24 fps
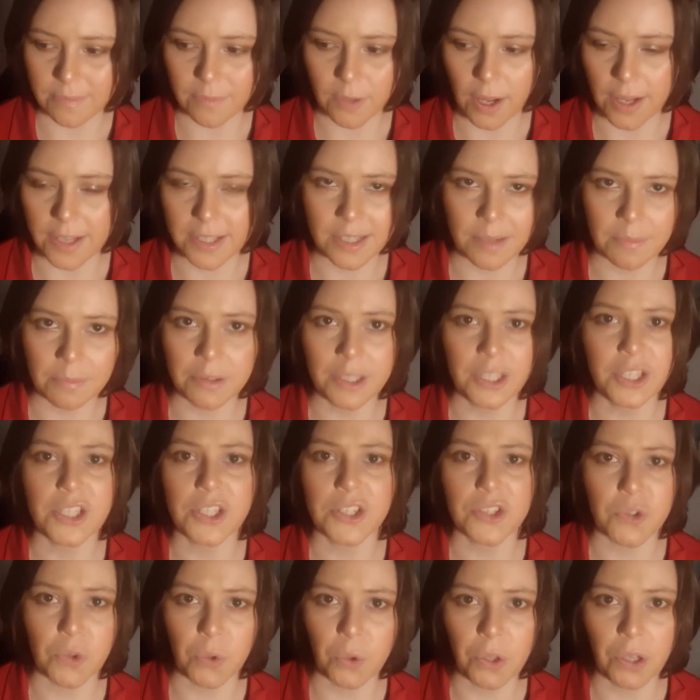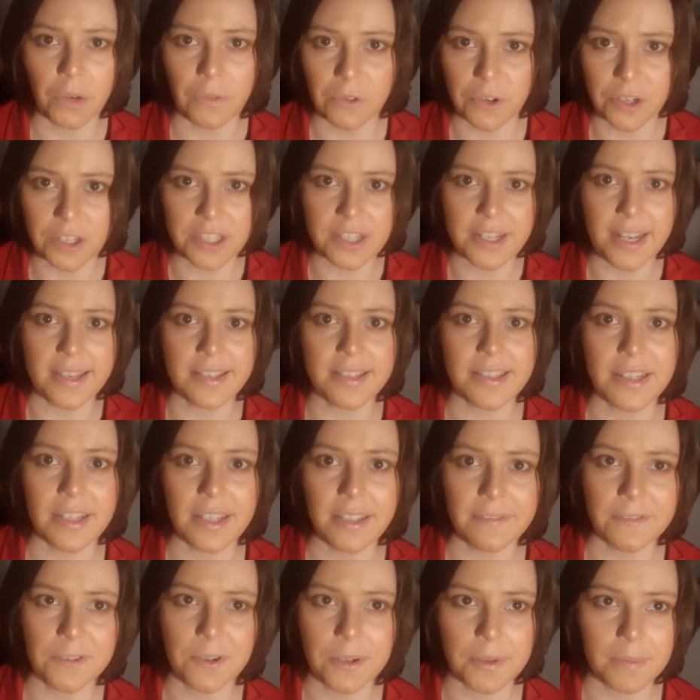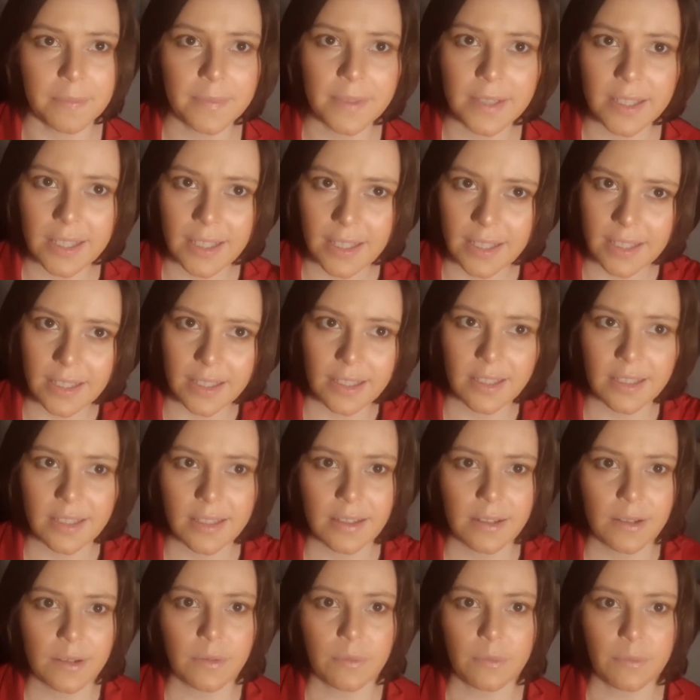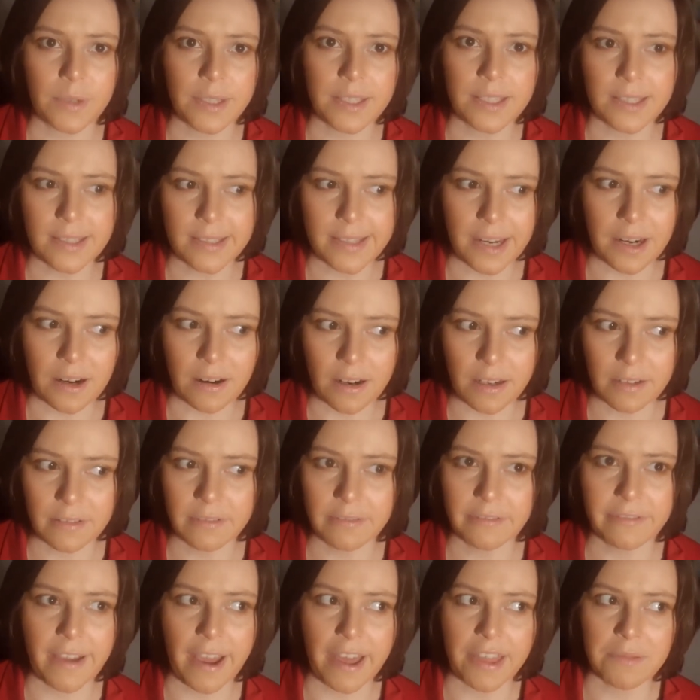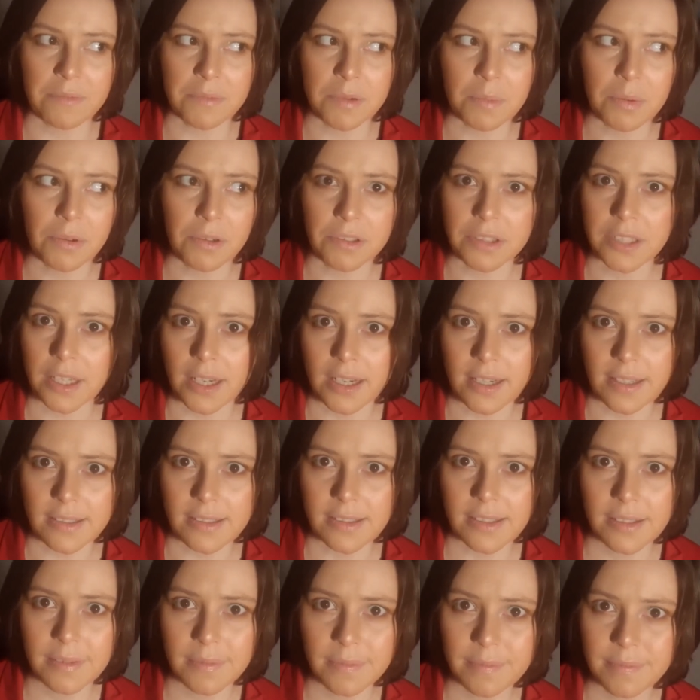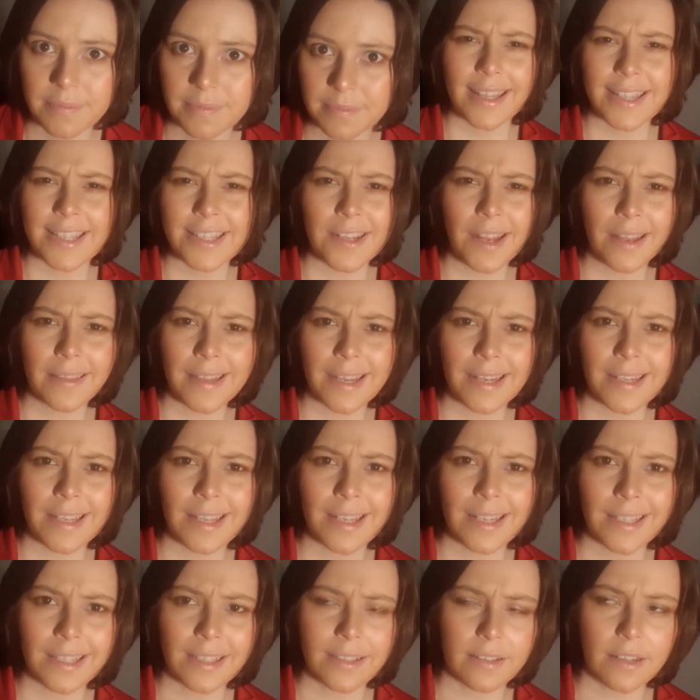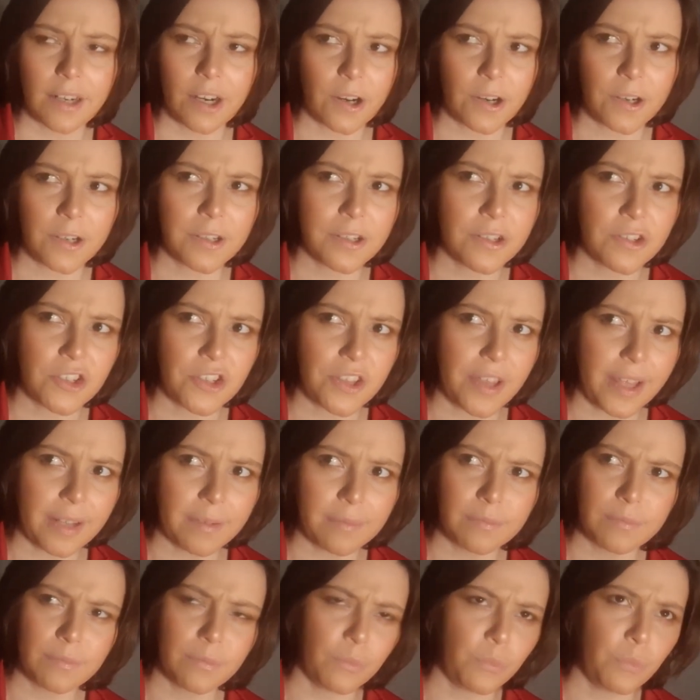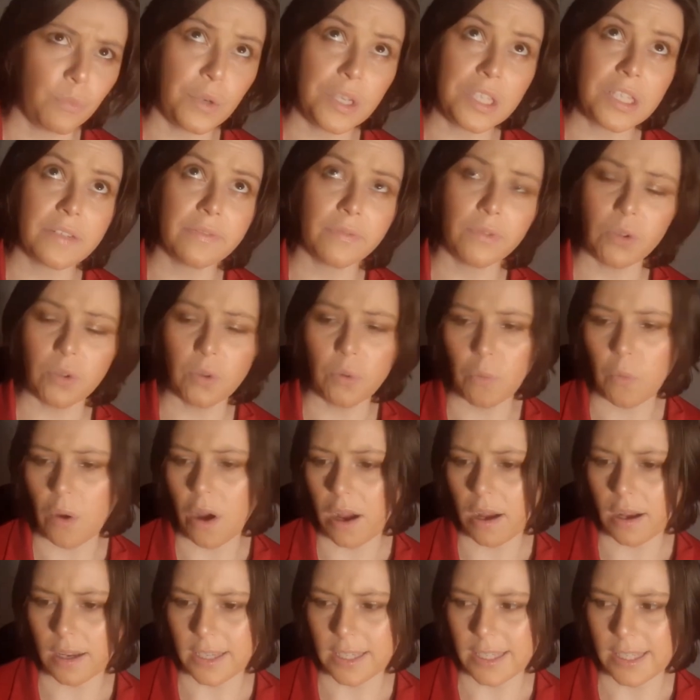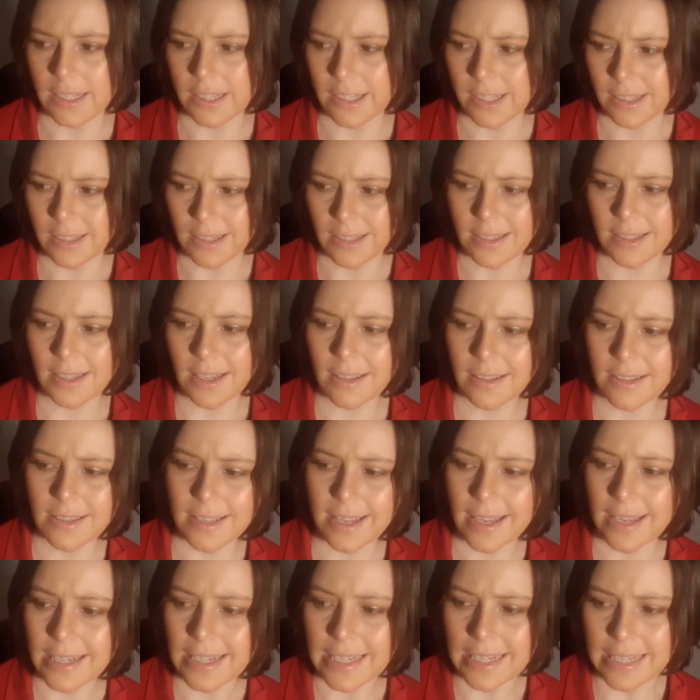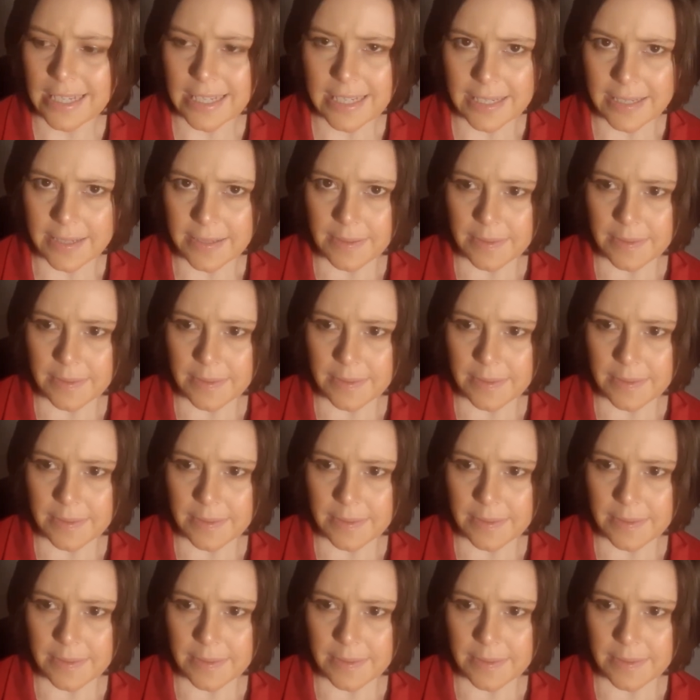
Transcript: just lost complete control over his destiny for reasons that are unfathomable to us. It's not that Gideon earned that wistful walk into the sunset.